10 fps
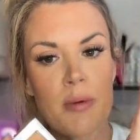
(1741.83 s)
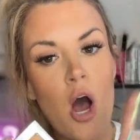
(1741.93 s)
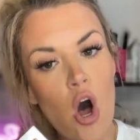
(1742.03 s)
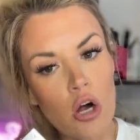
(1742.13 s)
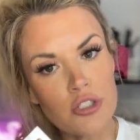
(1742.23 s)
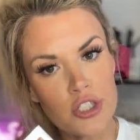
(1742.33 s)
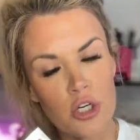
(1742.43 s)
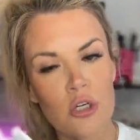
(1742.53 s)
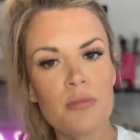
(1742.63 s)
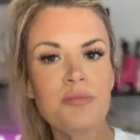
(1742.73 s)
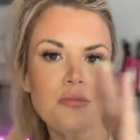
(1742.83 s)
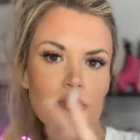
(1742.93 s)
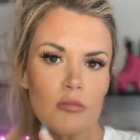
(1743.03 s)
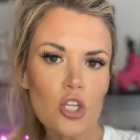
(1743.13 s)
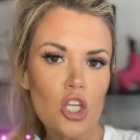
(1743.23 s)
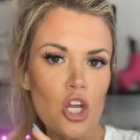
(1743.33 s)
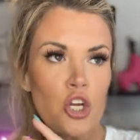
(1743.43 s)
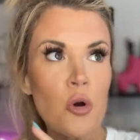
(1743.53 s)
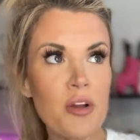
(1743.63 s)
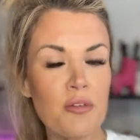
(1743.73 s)
But also,
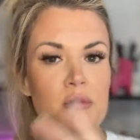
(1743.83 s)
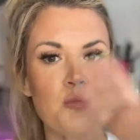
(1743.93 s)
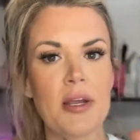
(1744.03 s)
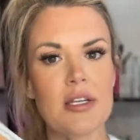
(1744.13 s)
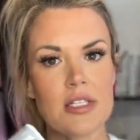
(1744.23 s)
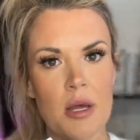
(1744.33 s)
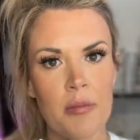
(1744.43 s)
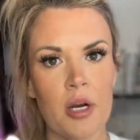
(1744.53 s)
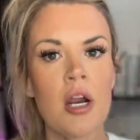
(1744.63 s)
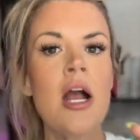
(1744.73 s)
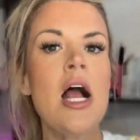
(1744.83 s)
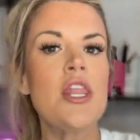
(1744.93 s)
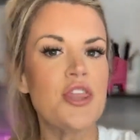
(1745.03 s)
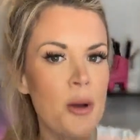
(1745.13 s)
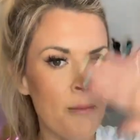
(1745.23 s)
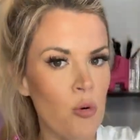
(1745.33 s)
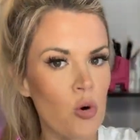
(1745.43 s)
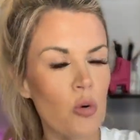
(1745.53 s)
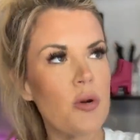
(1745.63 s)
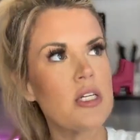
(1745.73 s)
going from spring to summer, the
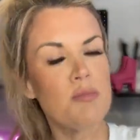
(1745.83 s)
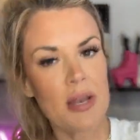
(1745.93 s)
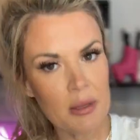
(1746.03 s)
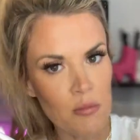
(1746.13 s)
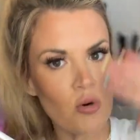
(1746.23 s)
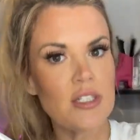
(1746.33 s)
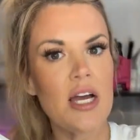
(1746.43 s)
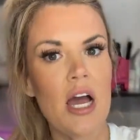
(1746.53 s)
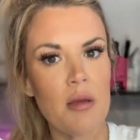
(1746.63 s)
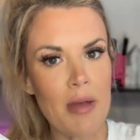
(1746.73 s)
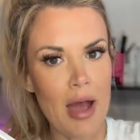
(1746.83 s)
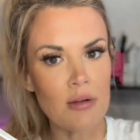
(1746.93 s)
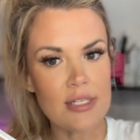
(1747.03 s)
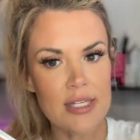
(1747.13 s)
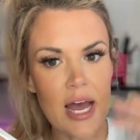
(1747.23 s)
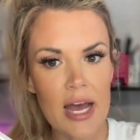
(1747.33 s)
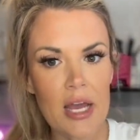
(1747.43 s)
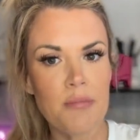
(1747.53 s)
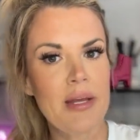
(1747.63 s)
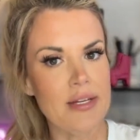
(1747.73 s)
more we're spending more time
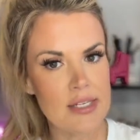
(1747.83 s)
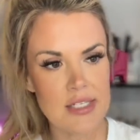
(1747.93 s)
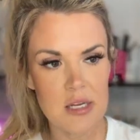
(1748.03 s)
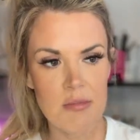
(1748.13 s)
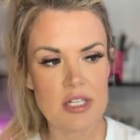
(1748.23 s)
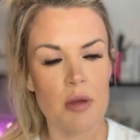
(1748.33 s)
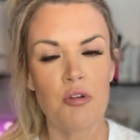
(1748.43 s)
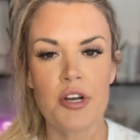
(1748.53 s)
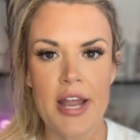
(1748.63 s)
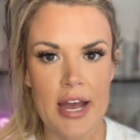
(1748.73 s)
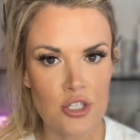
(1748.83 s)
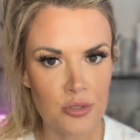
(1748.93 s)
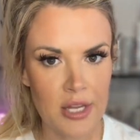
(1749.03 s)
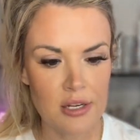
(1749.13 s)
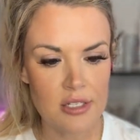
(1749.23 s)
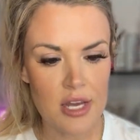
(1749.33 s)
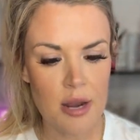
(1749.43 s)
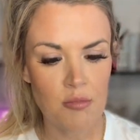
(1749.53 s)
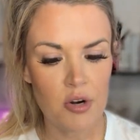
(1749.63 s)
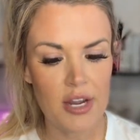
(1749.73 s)
outside, because it's summertime, we're naturally
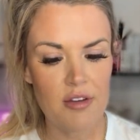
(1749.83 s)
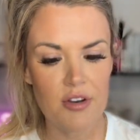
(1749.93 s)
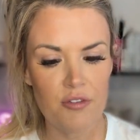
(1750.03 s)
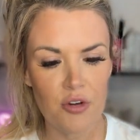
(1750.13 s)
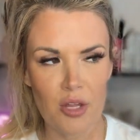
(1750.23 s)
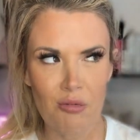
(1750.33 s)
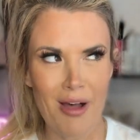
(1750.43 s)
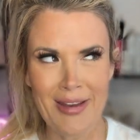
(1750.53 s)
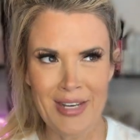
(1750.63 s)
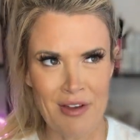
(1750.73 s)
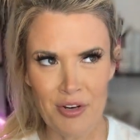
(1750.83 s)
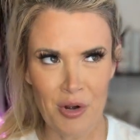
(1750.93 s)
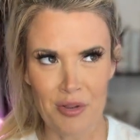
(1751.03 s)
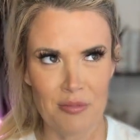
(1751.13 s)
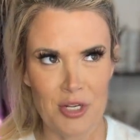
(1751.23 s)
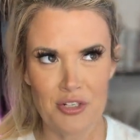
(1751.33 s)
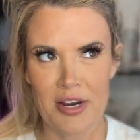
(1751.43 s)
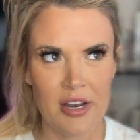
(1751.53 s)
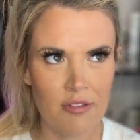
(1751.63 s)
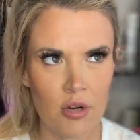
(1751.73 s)
outside more. Even if you're like, well, I never go to the beach
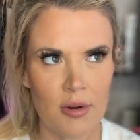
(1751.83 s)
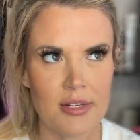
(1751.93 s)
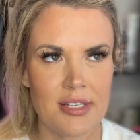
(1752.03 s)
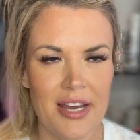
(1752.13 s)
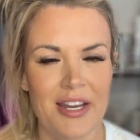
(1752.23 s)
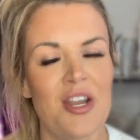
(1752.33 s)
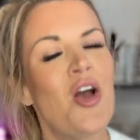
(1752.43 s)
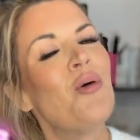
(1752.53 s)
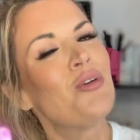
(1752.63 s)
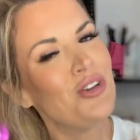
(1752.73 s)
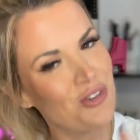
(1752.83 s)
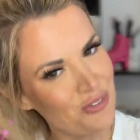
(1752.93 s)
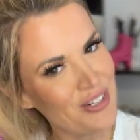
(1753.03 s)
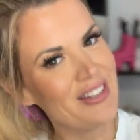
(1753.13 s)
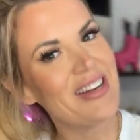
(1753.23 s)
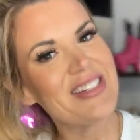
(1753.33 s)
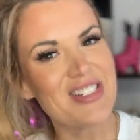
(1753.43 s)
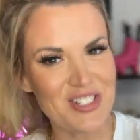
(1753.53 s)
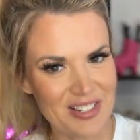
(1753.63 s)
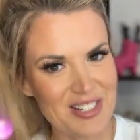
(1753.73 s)
or I never go outside. What you don't realize
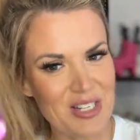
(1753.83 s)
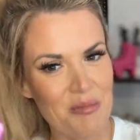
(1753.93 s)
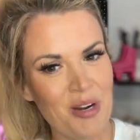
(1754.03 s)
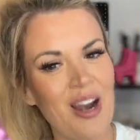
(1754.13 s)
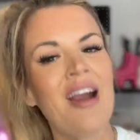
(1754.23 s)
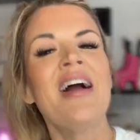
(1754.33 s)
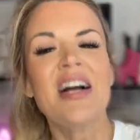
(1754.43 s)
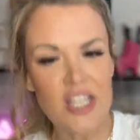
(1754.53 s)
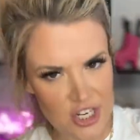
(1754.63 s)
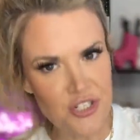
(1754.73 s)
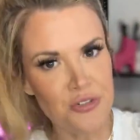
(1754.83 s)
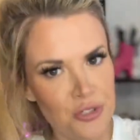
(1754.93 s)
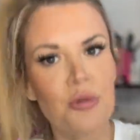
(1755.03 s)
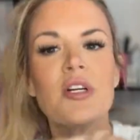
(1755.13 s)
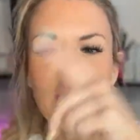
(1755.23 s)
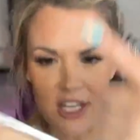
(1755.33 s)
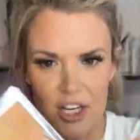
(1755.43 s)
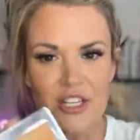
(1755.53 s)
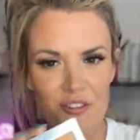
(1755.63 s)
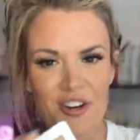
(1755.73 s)
is during the summer, yes, you do
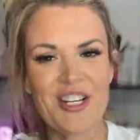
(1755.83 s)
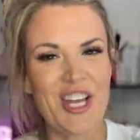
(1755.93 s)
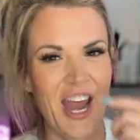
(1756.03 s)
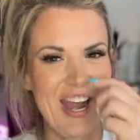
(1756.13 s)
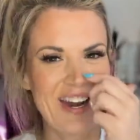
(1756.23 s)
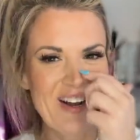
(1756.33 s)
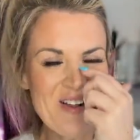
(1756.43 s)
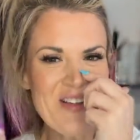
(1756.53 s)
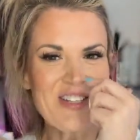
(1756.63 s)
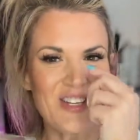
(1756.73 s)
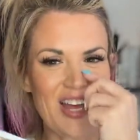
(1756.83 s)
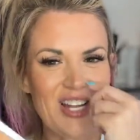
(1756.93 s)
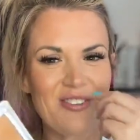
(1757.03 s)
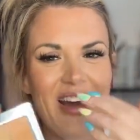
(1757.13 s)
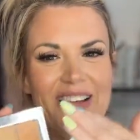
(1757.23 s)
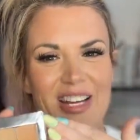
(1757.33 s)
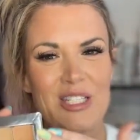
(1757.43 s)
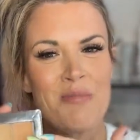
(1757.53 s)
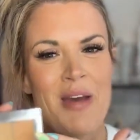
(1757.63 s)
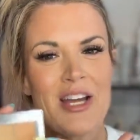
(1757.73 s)
get a different shade. So that's why I
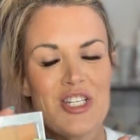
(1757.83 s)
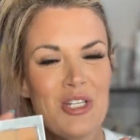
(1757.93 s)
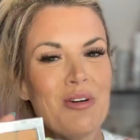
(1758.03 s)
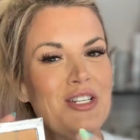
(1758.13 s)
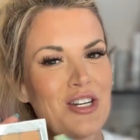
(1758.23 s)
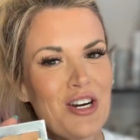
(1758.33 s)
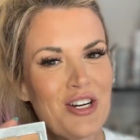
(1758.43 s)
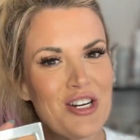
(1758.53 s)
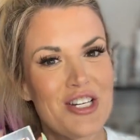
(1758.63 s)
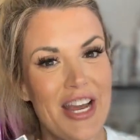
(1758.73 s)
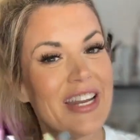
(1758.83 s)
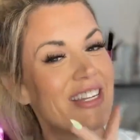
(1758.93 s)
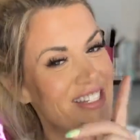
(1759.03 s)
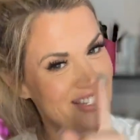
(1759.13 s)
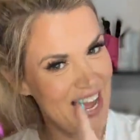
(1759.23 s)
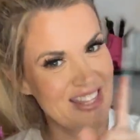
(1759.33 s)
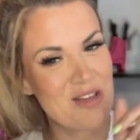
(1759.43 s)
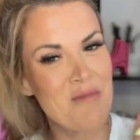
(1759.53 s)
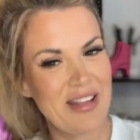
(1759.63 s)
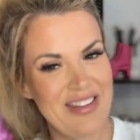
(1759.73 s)
like to match to a darker shade, because
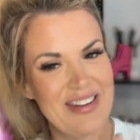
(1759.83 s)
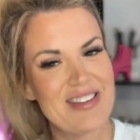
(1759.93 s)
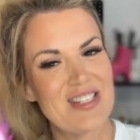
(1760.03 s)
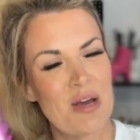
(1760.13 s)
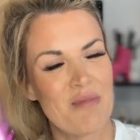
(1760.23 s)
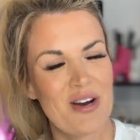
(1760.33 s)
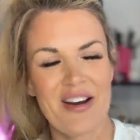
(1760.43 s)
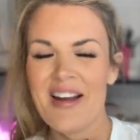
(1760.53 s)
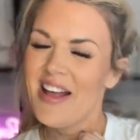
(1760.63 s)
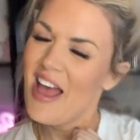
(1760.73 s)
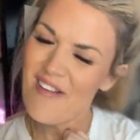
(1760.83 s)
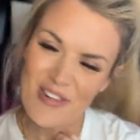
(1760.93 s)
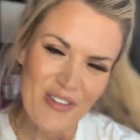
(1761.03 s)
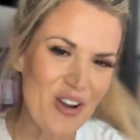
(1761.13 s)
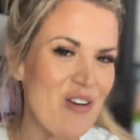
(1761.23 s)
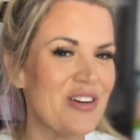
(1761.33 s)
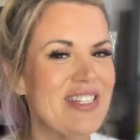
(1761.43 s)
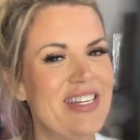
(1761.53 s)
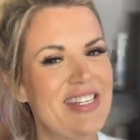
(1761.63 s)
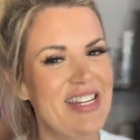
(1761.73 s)
by the end of the summer, everyone
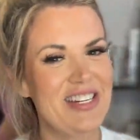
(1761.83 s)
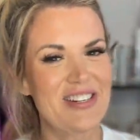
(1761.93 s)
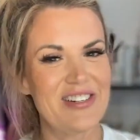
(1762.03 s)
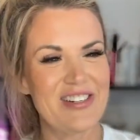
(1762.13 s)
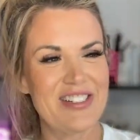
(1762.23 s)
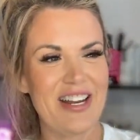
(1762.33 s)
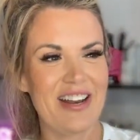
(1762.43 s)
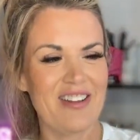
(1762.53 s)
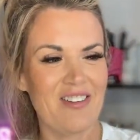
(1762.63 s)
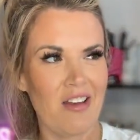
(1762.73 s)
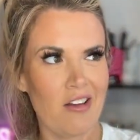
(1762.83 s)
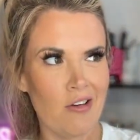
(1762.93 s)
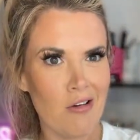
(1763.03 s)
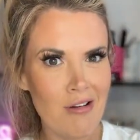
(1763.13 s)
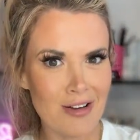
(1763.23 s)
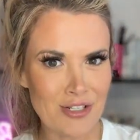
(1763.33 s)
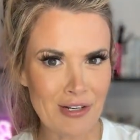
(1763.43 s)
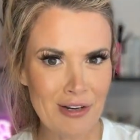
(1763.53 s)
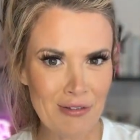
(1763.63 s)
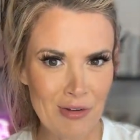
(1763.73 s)
always needs that darker shade. And they're like, gosh,
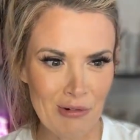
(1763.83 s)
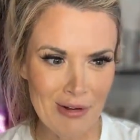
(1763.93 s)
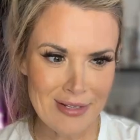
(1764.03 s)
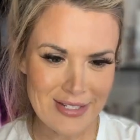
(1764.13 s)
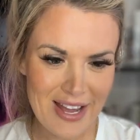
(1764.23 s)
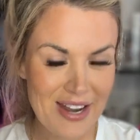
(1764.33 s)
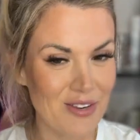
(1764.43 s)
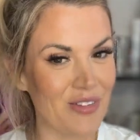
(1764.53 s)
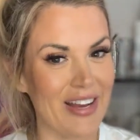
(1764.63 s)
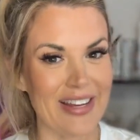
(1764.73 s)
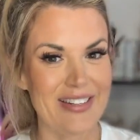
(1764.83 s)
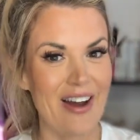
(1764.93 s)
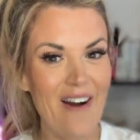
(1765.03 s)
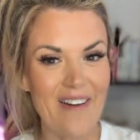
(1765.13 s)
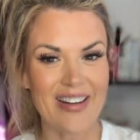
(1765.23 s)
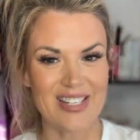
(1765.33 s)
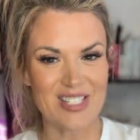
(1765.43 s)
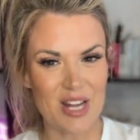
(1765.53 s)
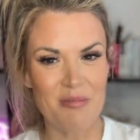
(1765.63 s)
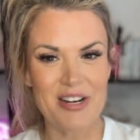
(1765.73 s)
I didn't even go outside. And I'm like, I know,
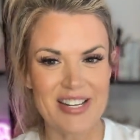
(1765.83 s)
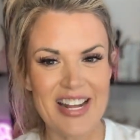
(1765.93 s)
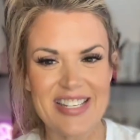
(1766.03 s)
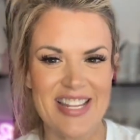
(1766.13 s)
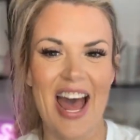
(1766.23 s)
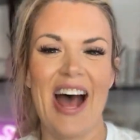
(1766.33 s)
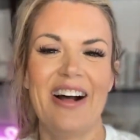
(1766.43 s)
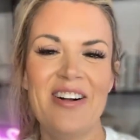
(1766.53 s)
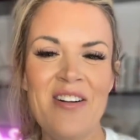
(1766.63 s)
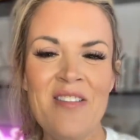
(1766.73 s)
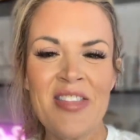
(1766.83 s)
because summer does that.